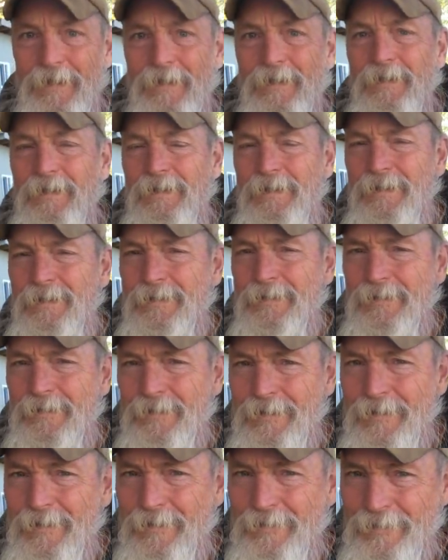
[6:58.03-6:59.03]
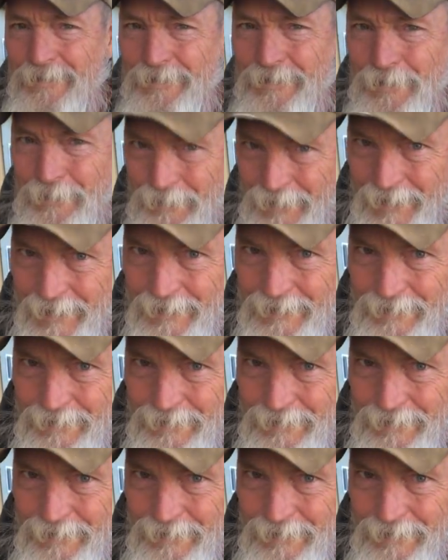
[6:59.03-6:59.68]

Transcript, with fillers: Uh, do you know how